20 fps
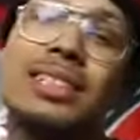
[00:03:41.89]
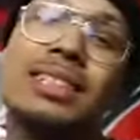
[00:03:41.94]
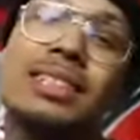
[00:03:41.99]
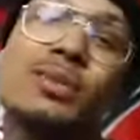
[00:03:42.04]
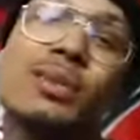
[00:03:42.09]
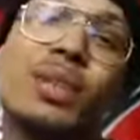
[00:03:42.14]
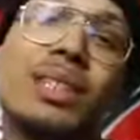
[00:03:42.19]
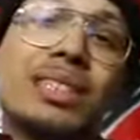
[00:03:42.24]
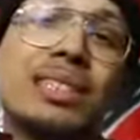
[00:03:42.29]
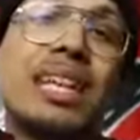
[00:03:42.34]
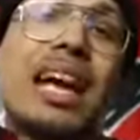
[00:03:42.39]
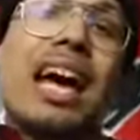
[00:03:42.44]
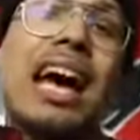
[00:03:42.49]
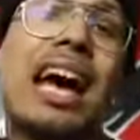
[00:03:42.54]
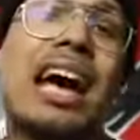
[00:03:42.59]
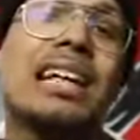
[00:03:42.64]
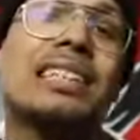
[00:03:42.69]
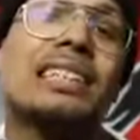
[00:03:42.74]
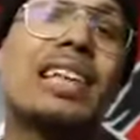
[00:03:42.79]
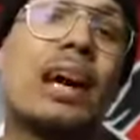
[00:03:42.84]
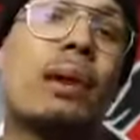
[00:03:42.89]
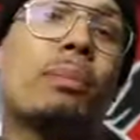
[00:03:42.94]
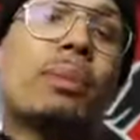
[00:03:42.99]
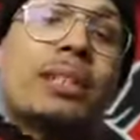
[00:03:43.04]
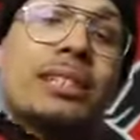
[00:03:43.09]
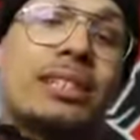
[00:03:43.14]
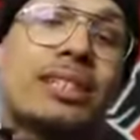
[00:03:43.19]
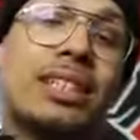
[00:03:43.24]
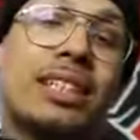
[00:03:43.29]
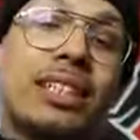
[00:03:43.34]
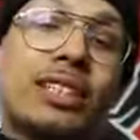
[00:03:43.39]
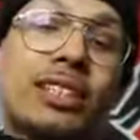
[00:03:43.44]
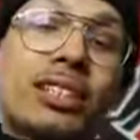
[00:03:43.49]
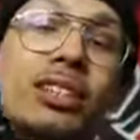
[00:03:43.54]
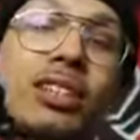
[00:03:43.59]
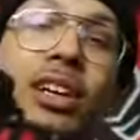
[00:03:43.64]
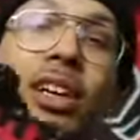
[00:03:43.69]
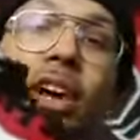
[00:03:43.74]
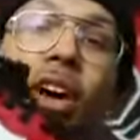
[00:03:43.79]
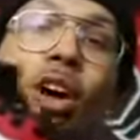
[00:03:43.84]
this one is a hot topic
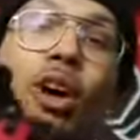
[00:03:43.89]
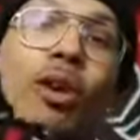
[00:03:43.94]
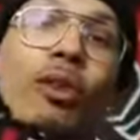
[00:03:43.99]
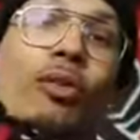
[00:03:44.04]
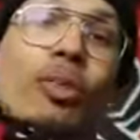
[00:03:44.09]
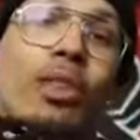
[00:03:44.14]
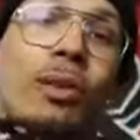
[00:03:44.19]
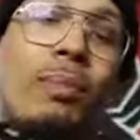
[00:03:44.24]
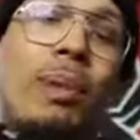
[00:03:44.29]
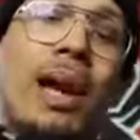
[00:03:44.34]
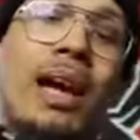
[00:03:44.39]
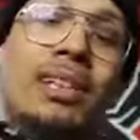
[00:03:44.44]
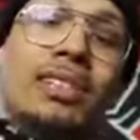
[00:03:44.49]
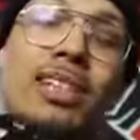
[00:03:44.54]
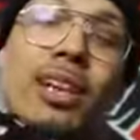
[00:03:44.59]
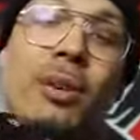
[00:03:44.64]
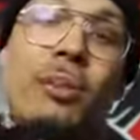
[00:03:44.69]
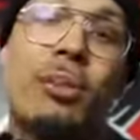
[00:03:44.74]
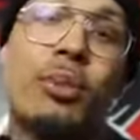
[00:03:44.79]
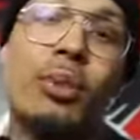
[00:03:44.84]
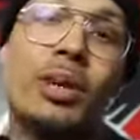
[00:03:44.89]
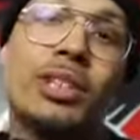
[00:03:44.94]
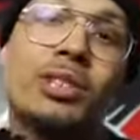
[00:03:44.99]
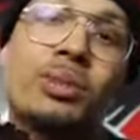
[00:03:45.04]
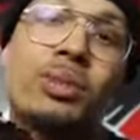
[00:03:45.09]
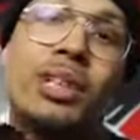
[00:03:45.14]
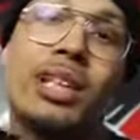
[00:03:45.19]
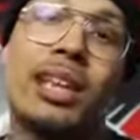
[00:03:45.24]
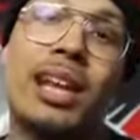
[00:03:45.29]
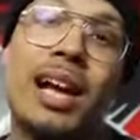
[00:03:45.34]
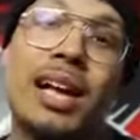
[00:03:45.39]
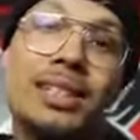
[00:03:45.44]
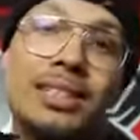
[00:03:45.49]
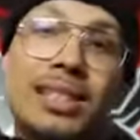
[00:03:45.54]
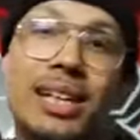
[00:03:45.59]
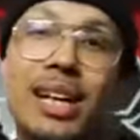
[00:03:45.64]
sneaker over the past couple weeks with The Last